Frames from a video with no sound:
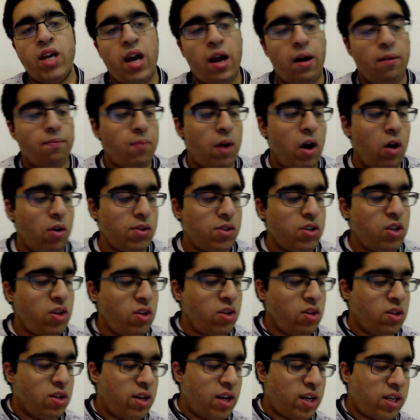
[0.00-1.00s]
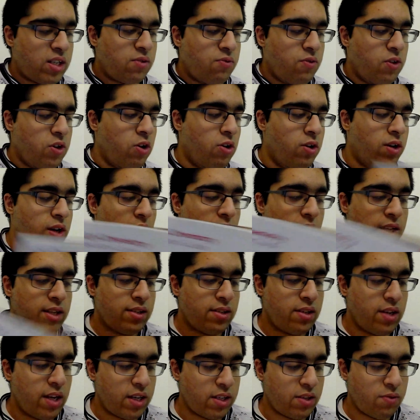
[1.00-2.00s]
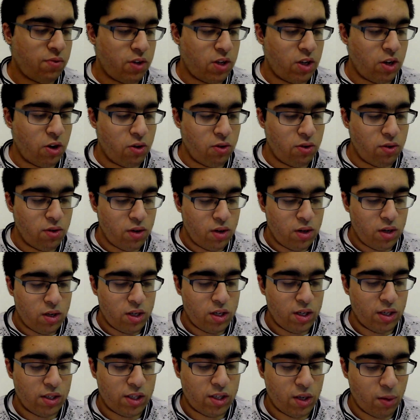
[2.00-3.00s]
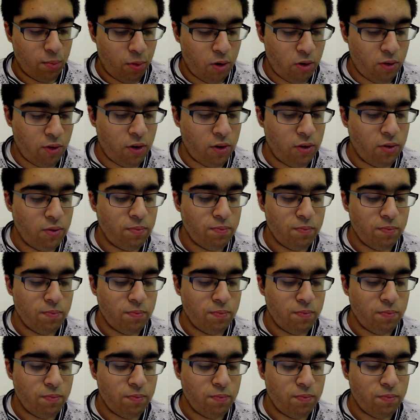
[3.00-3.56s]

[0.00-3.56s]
I'll see you in the next video, guys. Next video is tomorrow.